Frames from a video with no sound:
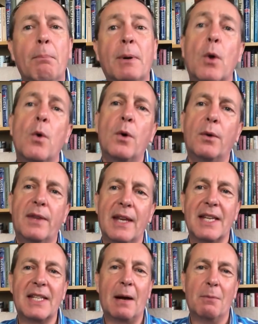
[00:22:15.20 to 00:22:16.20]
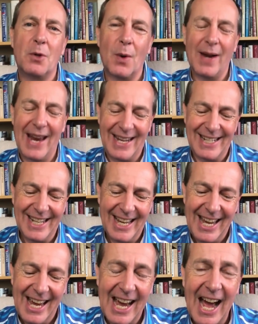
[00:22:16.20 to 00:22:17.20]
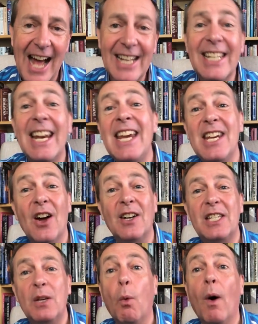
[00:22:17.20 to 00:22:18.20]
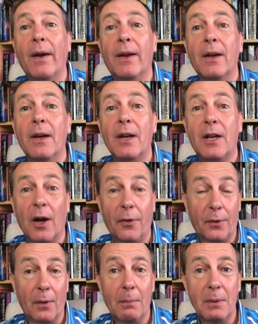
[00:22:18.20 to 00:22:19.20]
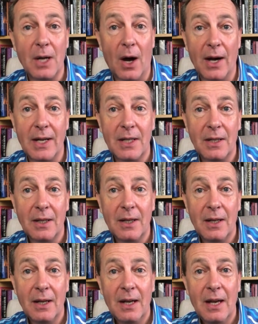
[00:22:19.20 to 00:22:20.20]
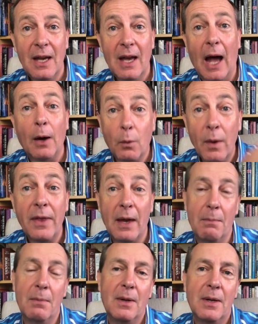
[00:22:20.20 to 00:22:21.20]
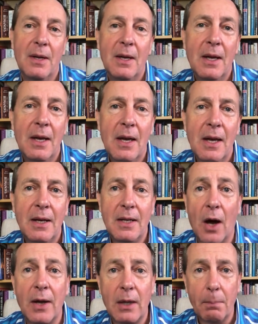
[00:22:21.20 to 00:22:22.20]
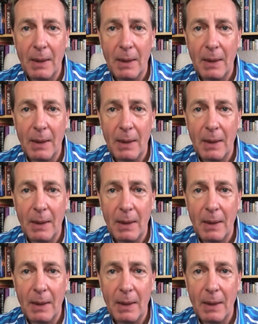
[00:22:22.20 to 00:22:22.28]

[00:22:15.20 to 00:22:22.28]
But all good things come to an end, and in 891 Guthrum died, and with him died the